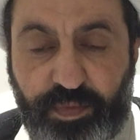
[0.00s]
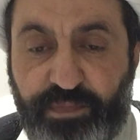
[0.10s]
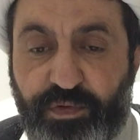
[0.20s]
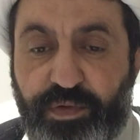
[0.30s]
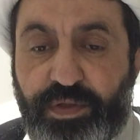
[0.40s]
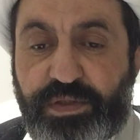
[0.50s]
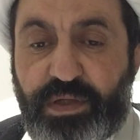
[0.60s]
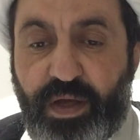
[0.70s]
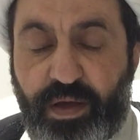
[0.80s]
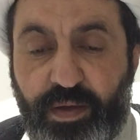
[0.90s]
before
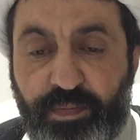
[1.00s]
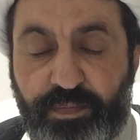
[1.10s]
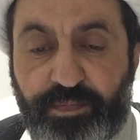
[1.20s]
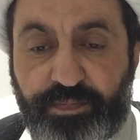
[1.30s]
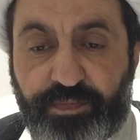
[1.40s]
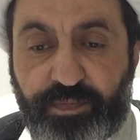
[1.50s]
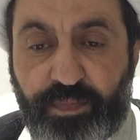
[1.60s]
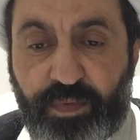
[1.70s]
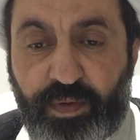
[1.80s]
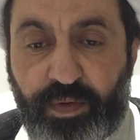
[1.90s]
Islam
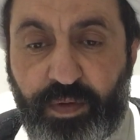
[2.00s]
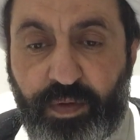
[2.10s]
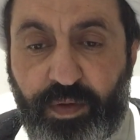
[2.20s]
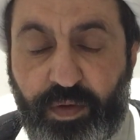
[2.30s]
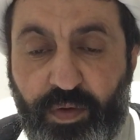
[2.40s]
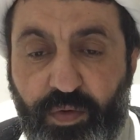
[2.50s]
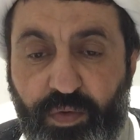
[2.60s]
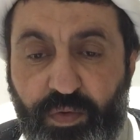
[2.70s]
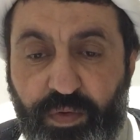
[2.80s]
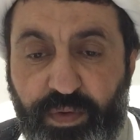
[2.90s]

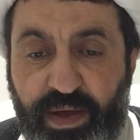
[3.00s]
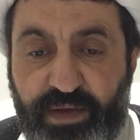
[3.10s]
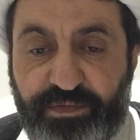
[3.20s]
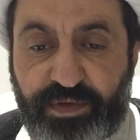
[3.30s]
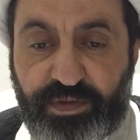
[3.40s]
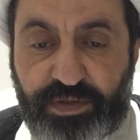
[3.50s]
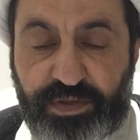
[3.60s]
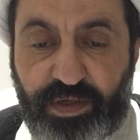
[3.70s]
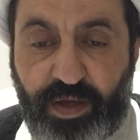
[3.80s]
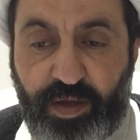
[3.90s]
or after
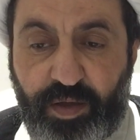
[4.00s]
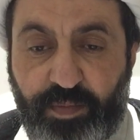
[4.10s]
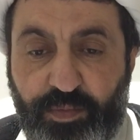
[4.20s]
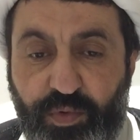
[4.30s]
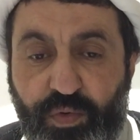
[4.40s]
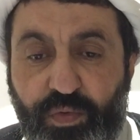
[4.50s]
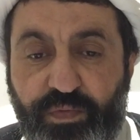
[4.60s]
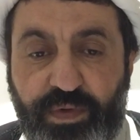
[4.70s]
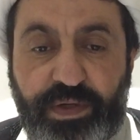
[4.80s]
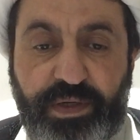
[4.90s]
Islam who
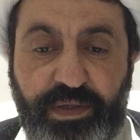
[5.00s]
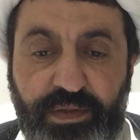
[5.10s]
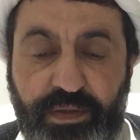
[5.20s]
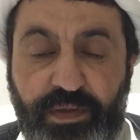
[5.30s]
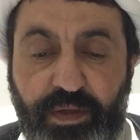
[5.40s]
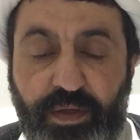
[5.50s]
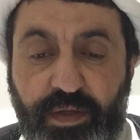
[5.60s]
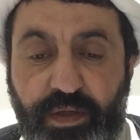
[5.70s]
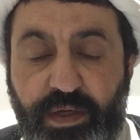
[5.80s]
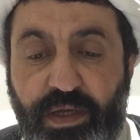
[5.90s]
were
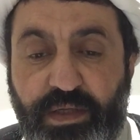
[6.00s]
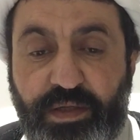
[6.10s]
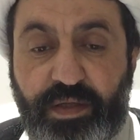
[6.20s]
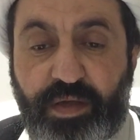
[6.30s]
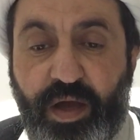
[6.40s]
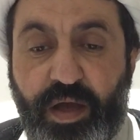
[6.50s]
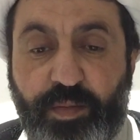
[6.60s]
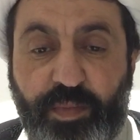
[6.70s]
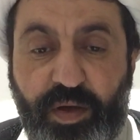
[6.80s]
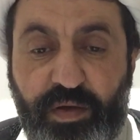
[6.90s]
in the
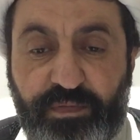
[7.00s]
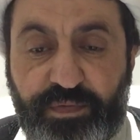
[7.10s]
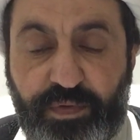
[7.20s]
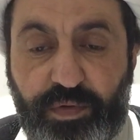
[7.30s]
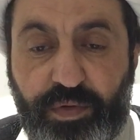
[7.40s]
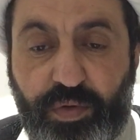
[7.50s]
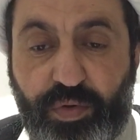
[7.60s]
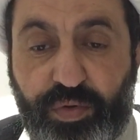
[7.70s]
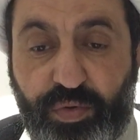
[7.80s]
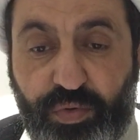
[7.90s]
time of
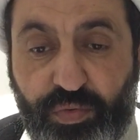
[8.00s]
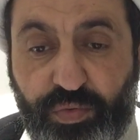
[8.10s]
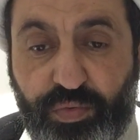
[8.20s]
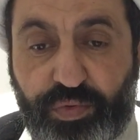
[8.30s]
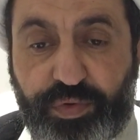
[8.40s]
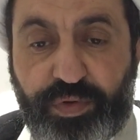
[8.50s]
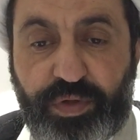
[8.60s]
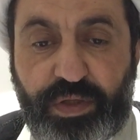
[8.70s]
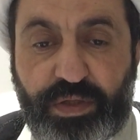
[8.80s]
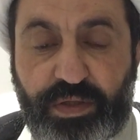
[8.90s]
Zuhur,
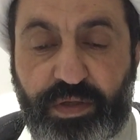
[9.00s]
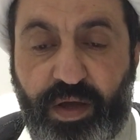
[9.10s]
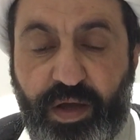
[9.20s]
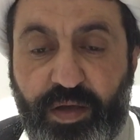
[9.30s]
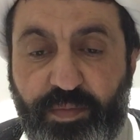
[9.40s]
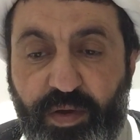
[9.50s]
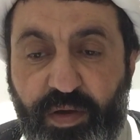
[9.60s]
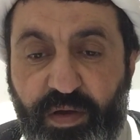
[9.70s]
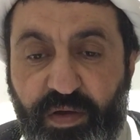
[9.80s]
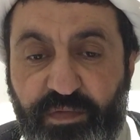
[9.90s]
in the time
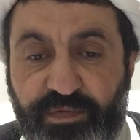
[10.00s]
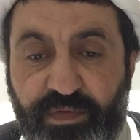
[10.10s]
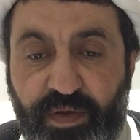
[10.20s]
of